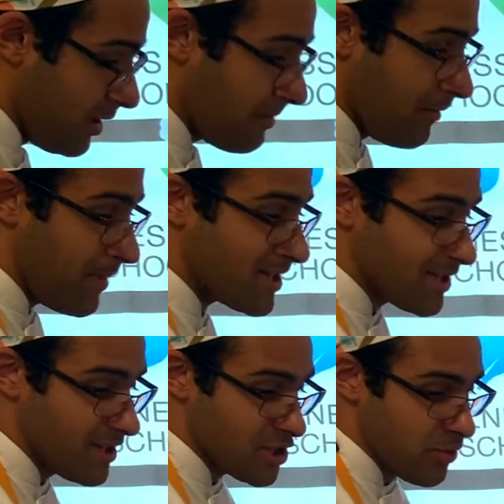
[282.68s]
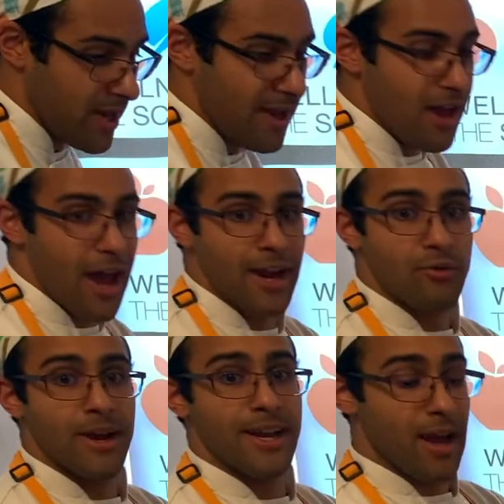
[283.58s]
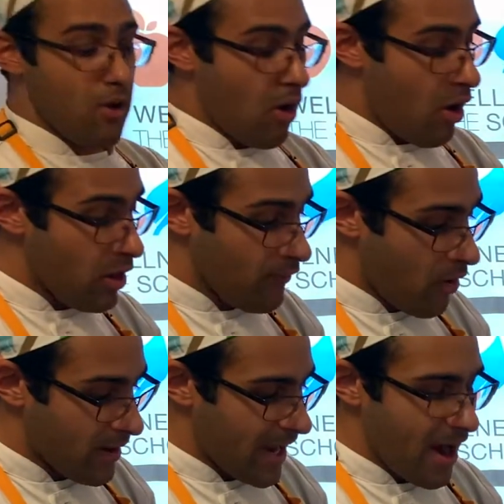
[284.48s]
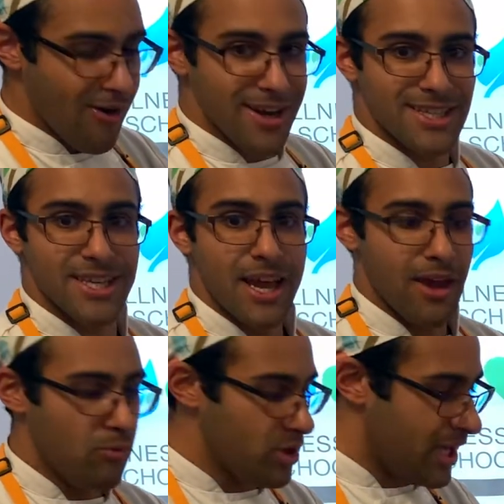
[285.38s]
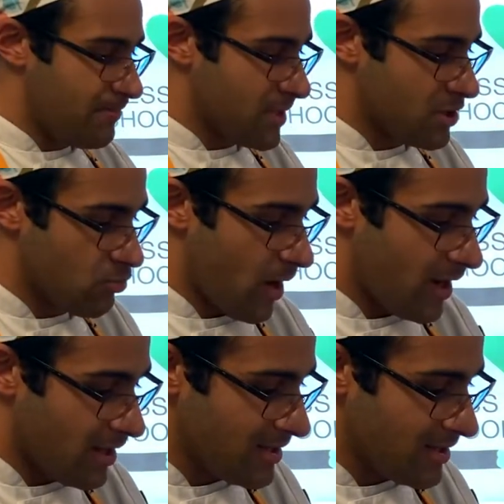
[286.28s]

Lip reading: bit of muscle into it, I grated out all of our carrots, and we'll keep this right on the